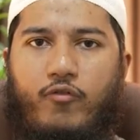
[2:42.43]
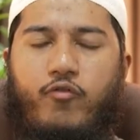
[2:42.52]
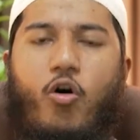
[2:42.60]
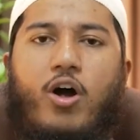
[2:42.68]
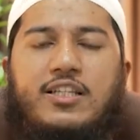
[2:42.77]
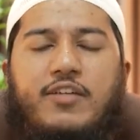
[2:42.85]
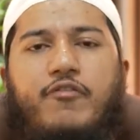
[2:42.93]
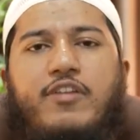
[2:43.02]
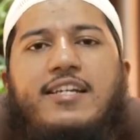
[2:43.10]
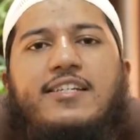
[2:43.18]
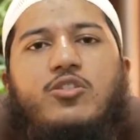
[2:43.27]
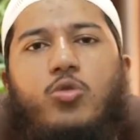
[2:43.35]
for the
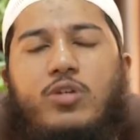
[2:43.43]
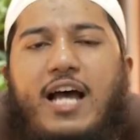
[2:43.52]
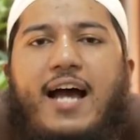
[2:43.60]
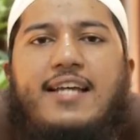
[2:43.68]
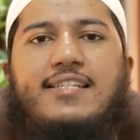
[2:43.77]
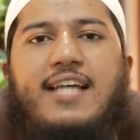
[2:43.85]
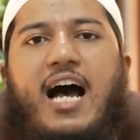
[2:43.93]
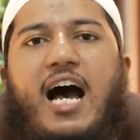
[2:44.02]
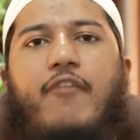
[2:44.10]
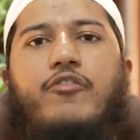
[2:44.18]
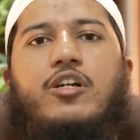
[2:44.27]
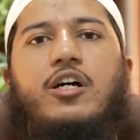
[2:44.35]
fetus who dies
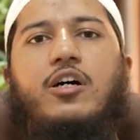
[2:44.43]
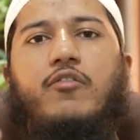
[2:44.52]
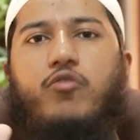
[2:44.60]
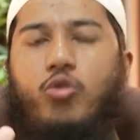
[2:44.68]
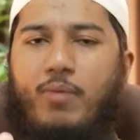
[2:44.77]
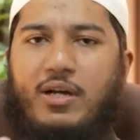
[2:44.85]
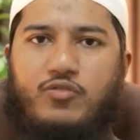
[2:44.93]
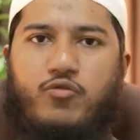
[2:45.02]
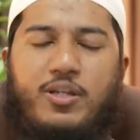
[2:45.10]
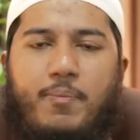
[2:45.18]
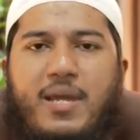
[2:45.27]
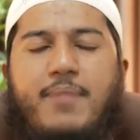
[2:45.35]
after 4 months,
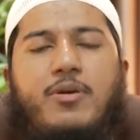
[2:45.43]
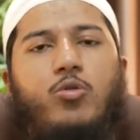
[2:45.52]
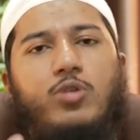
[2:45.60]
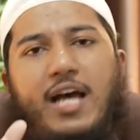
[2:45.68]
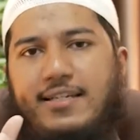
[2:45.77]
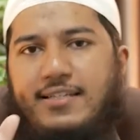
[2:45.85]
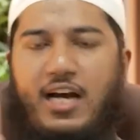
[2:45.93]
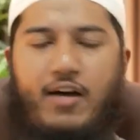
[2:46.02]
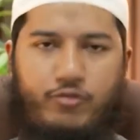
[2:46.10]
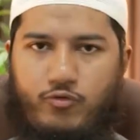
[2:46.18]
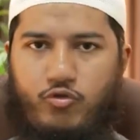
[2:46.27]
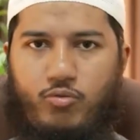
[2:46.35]
for the baby who dies
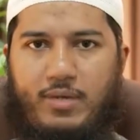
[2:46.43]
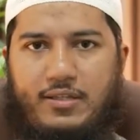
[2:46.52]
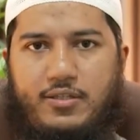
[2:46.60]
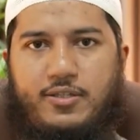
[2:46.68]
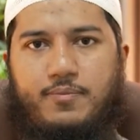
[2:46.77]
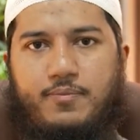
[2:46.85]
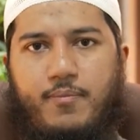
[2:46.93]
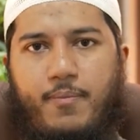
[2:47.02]
after 4 months.